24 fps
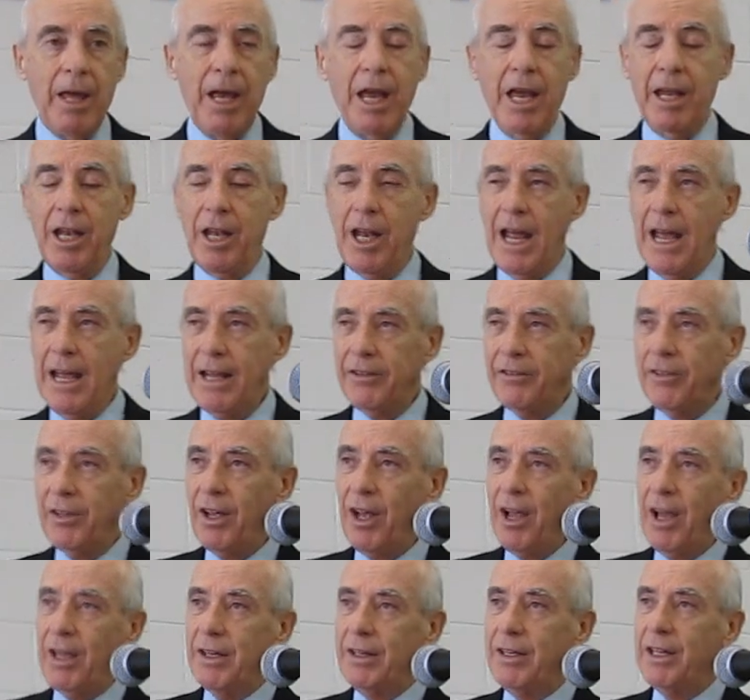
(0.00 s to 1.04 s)
And it has
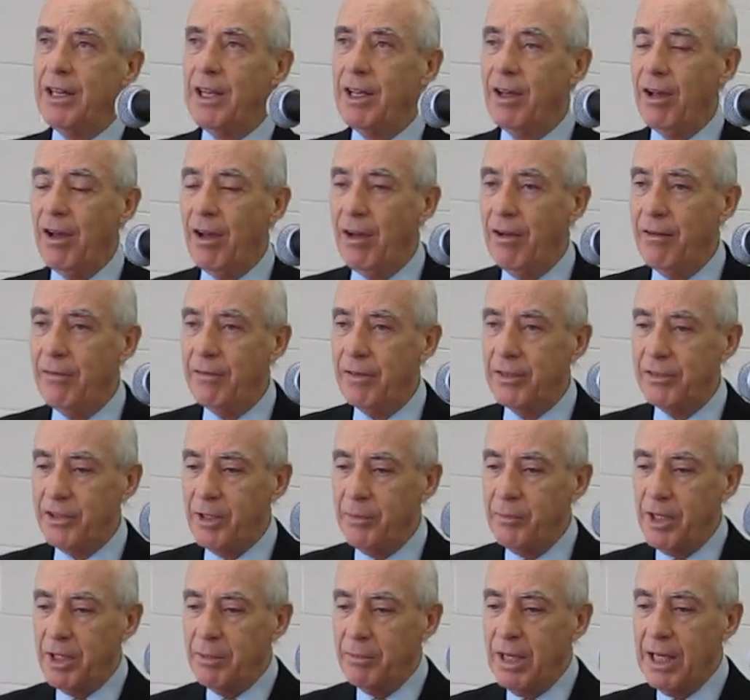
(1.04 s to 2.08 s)
the idea of
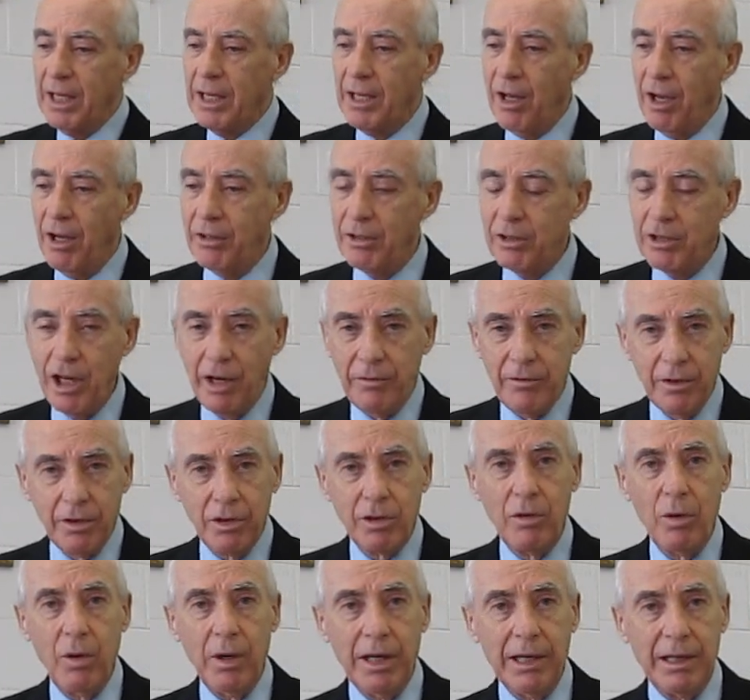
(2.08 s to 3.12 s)
something being
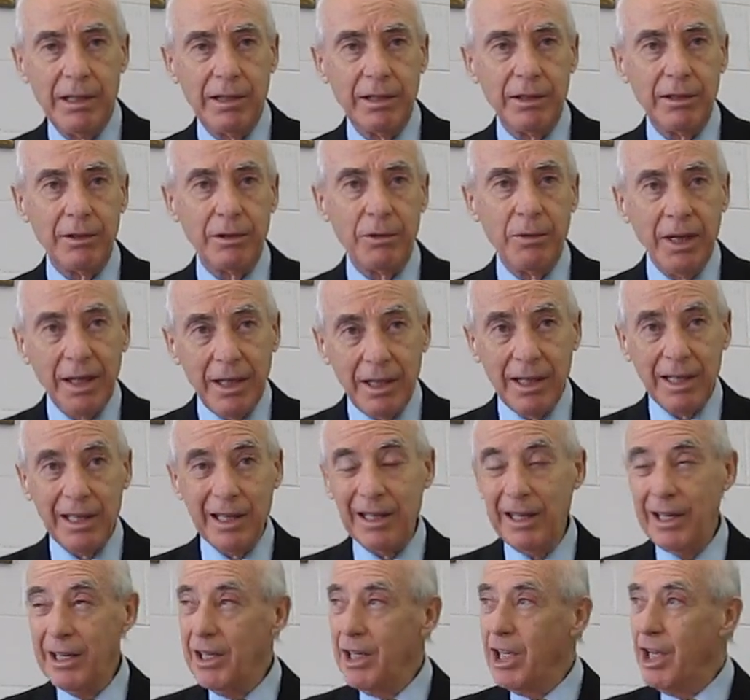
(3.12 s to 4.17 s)
uncovered quite
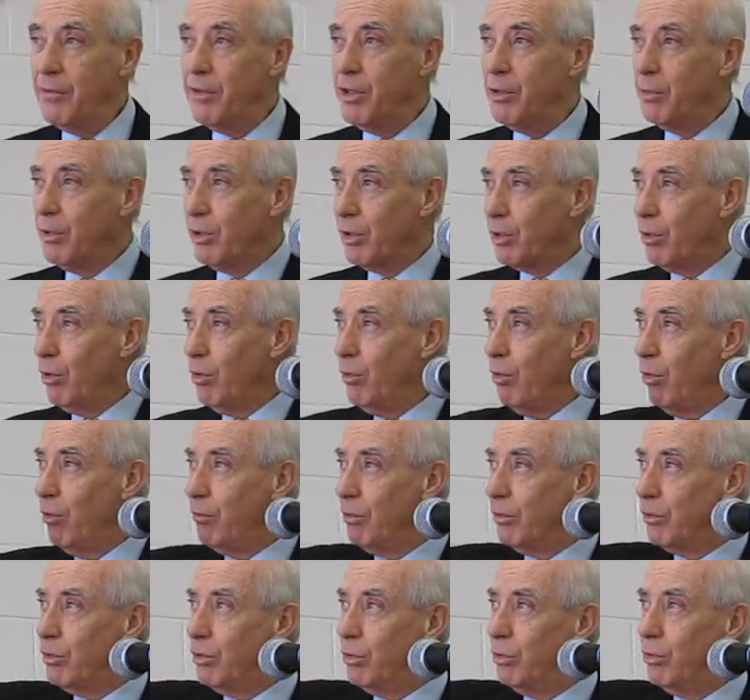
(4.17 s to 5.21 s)
quickly. If you were to go
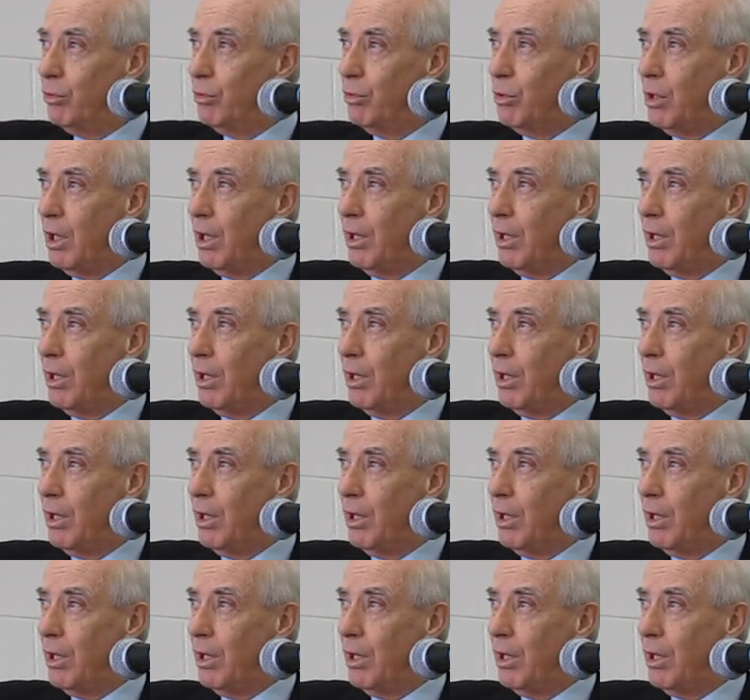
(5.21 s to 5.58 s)
over to,